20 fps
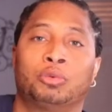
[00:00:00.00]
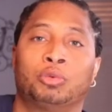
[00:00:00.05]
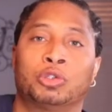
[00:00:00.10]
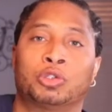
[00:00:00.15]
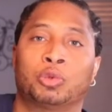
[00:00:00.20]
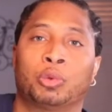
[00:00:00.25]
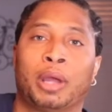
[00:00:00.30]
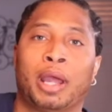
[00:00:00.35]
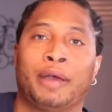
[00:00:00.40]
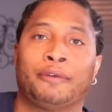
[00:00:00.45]

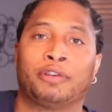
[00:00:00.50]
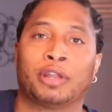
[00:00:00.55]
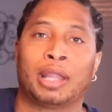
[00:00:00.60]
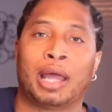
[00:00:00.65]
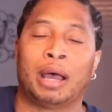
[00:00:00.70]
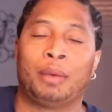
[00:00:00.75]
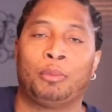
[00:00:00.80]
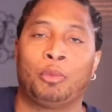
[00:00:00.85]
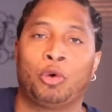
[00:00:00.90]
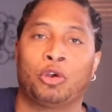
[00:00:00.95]
which will have a
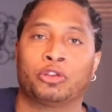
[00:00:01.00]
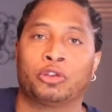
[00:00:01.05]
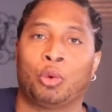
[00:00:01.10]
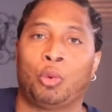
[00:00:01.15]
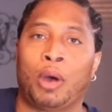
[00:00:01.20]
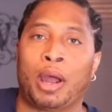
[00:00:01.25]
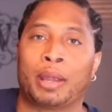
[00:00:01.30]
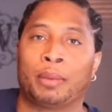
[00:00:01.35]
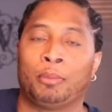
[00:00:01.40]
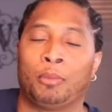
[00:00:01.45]
lot more of the
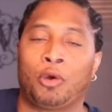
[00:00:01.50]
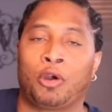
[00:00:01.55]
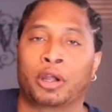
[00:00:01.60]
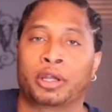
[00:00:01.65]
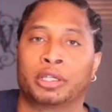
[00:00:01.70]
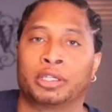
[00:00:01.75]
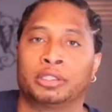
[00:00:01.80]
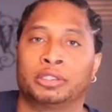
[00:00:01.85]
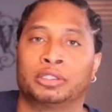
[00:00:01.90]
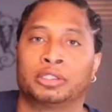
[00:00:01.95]
white
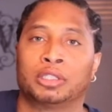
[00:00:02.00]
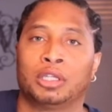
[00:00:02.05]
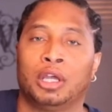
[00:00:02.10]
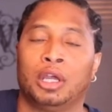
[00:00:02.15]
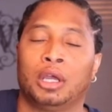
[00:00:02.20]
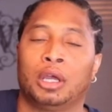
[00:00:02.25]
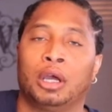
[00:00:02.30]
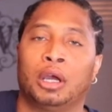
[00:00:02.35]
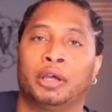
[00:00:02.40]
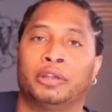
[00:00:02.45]
markings
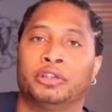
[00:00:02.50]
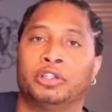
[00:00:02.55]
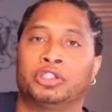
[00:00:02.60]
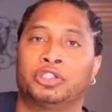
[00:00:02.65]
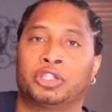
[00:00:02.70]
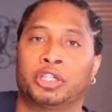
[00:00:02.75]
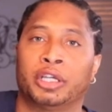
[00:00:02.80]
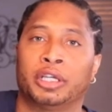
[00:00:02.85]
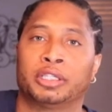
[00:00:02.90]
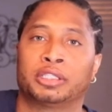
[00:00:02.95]
uh, in the
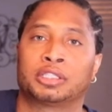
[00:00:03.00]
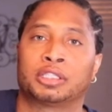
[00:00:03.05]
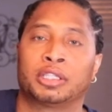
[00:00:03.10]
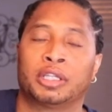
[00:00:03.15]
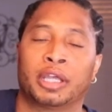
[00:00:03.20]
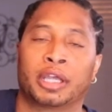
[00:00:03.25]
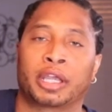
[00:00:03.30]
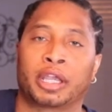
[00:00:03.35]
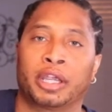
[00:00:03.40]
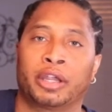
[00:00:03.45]
chest,
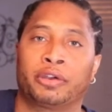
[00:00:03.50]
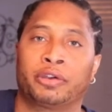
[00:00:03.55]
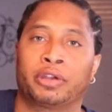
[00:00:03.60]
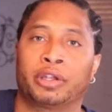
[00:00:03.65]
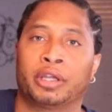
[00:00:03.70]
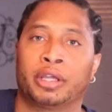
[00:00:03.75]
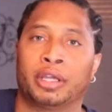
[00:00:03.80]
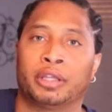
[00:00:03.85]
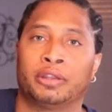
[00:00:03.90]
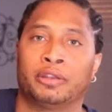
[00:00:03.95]
neck
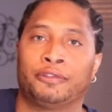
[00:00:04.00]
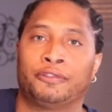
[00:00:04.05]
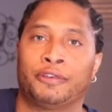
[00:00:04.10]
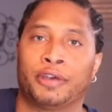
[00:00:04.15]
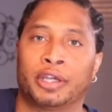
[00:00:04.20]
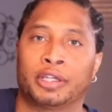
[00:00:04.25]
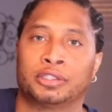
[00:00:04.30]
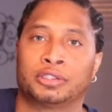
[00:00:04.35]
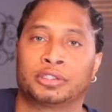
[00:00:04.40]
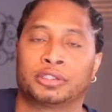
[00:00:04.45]
area, and the
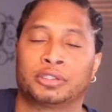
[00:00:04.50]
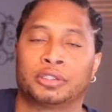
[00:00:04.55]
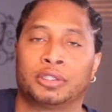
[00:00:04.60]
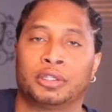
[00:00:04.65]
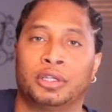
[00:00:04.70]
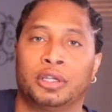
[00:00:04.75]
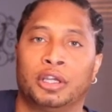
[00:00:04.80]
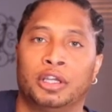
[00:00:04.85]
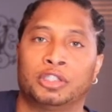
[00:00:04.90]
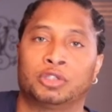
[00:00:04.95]
face,
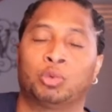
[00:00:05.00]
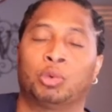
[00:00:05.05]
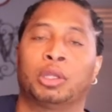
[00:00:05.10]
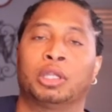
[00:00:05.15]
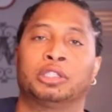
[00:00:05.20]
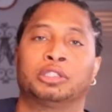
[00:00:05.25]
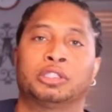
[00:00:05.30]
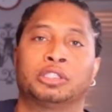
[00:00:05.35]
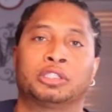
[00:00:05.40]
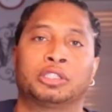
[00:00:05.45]
as well as the